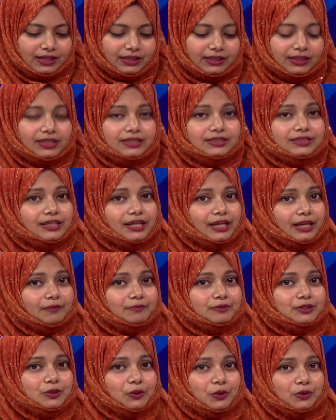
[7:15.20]
This
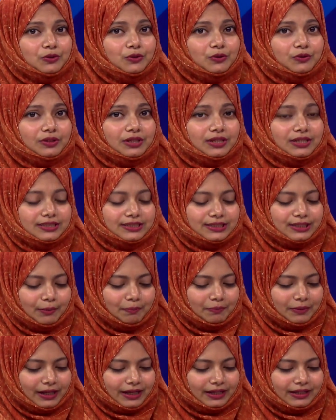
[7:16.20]
helps control
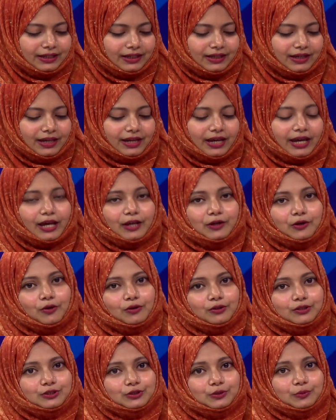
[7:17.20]
supply and
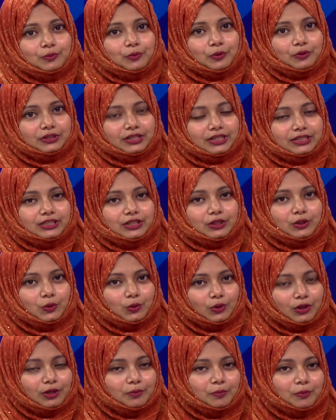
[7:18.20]
also protect
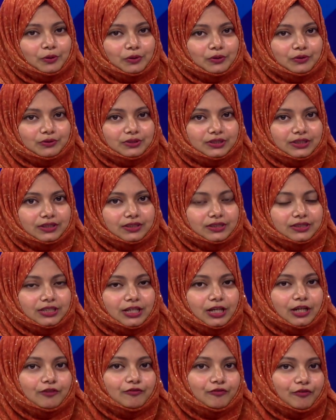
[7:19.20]
local producers
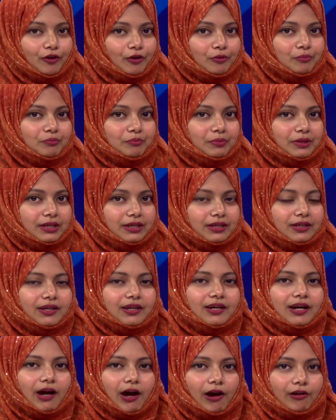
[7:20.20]
from being
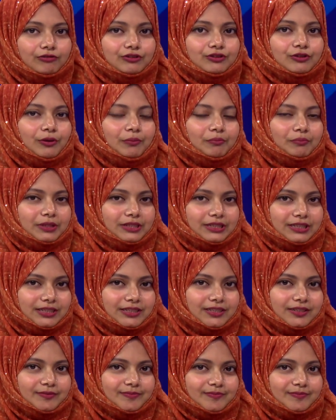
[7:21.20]
outcompeted.